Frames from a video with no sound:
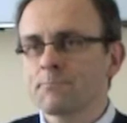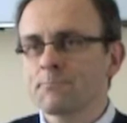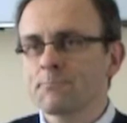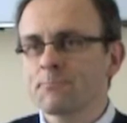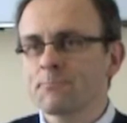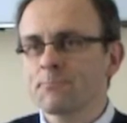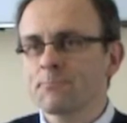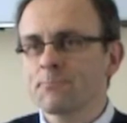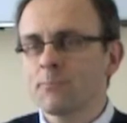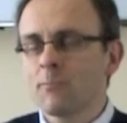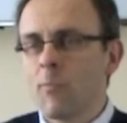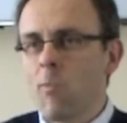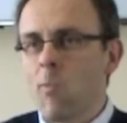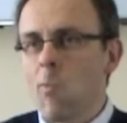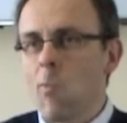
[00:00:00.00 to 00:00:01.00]
Are there
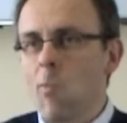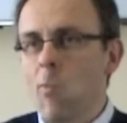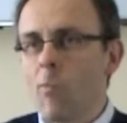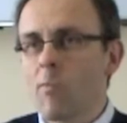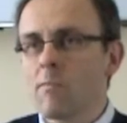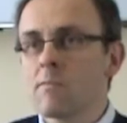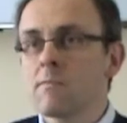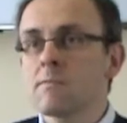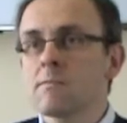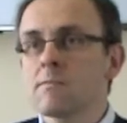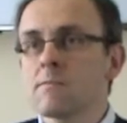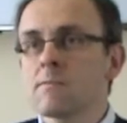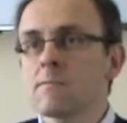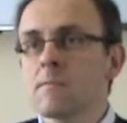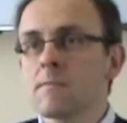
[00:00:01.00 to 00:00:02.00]
certain
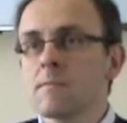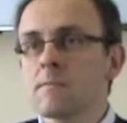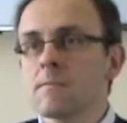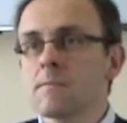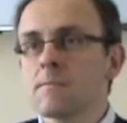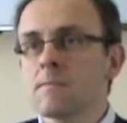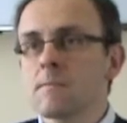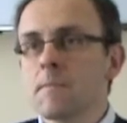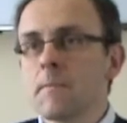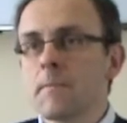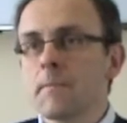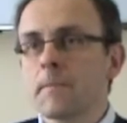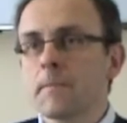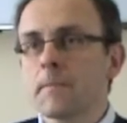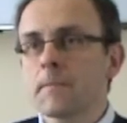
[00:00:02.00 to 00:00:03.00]
disadvantages
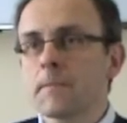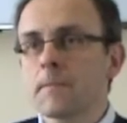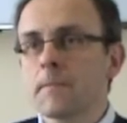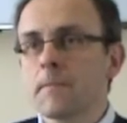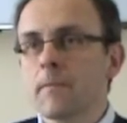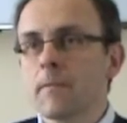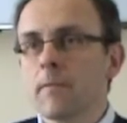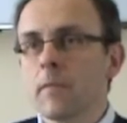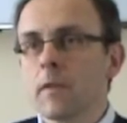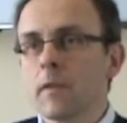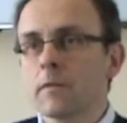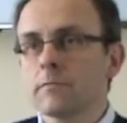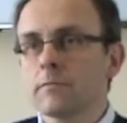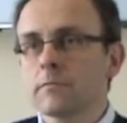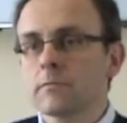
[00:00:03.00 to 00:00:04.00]
or typical
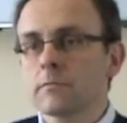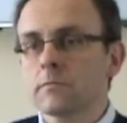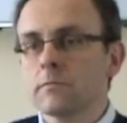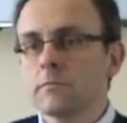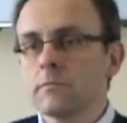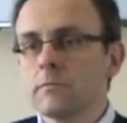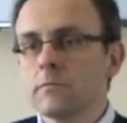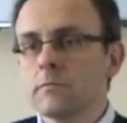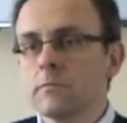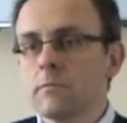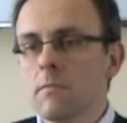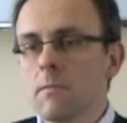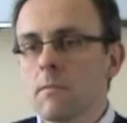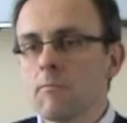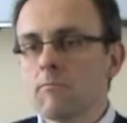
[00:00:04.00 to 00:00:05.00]
risk related to the
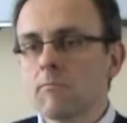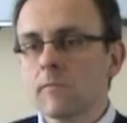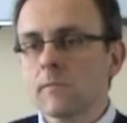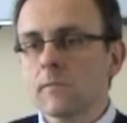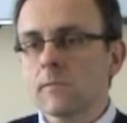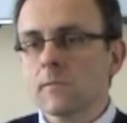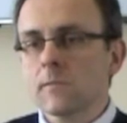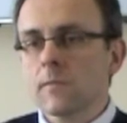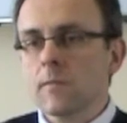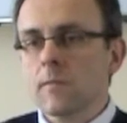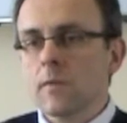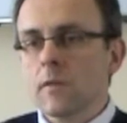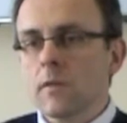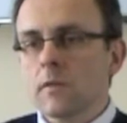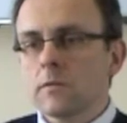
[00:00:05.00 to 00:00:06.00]
sleeve
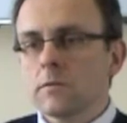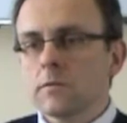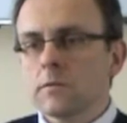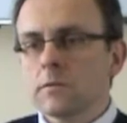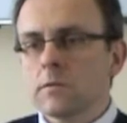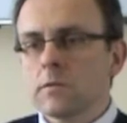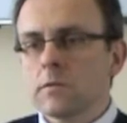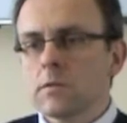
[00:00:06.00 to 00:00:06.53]
gastrectomy?